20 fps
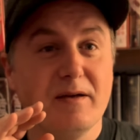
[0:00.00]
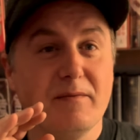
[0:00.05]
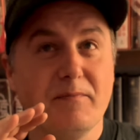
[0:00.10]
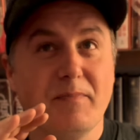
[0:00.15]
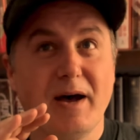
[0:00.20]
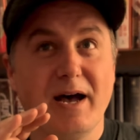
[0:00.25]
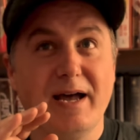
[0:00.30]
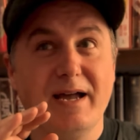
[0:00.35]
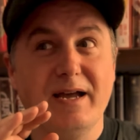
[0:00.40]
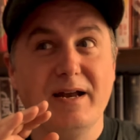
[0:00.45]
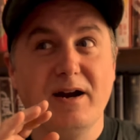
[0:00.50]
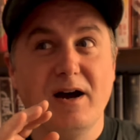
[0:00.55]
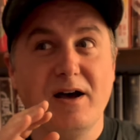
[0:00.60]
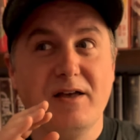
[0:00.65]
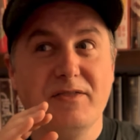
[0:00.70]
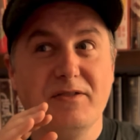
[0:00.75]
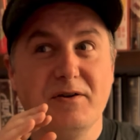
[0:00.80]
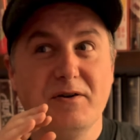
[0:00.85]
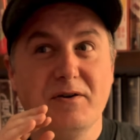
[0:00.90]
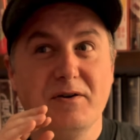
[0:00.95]
by an
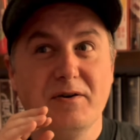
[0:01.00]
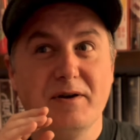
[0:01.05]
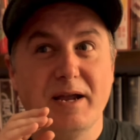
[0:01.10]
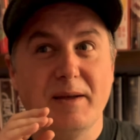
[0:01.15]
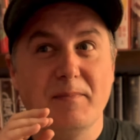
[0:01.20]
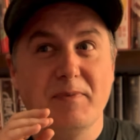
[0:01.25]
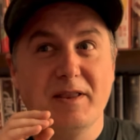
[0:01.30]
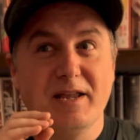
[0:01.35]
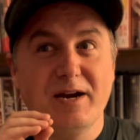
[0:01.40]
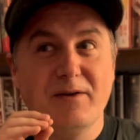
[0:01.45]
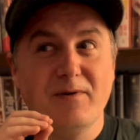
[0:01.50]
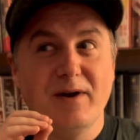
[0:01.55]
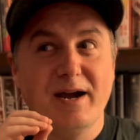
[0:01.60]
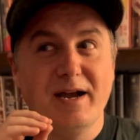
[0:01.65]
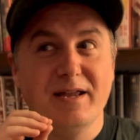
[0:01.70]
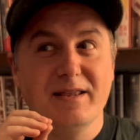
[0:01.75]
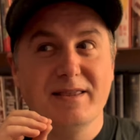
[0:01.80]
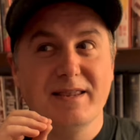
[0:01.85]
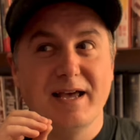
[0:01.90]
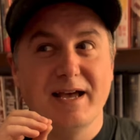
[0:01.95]
author and
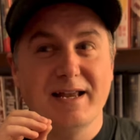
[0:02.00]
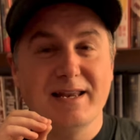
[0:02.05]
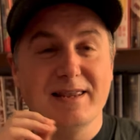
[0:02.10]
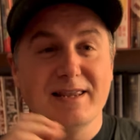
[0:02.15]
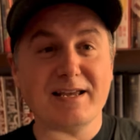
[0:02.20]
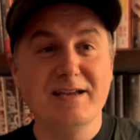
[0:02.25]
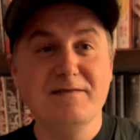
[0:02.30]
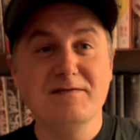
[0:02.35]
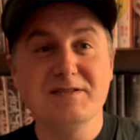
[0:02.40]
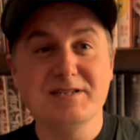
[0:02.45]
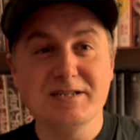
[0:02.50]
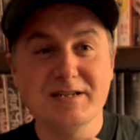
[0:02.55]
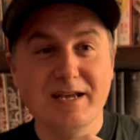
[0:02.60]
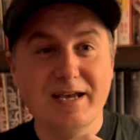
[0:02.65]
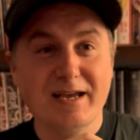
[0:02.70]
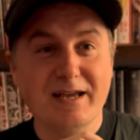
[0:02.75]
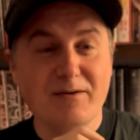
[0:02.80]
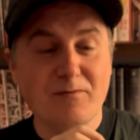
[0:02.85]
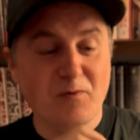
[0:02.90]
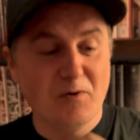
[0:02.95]
playwright that lives
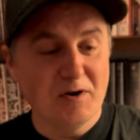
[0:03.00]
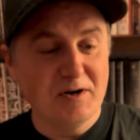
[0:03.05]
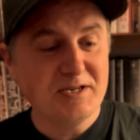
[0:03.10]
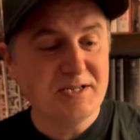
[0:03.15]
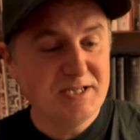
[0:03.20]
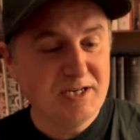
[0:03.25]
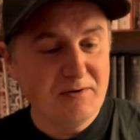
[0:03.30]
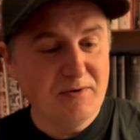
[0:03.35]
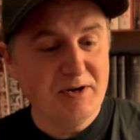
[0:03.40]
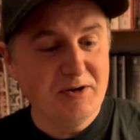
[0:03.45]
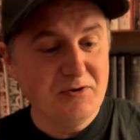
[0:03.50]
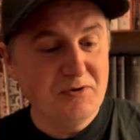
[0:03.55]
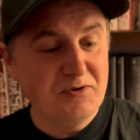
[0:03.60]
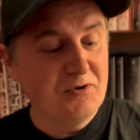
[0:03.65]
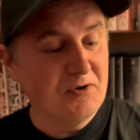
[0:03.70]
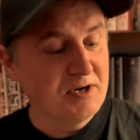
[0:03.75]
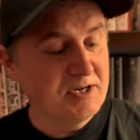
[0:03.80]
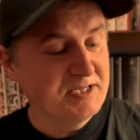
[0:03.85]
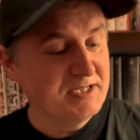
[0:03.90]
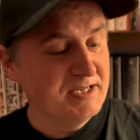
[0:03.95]
and works here in New
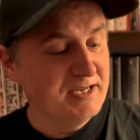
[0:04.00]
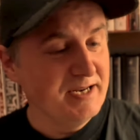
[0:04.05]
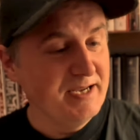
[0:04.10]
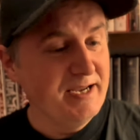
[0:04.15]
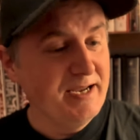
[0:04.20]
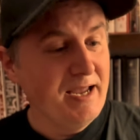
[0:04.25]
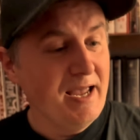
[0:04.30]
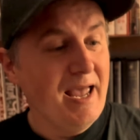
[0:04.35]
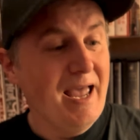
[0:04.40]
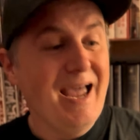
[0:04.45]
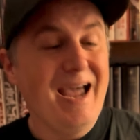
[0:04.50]
York City.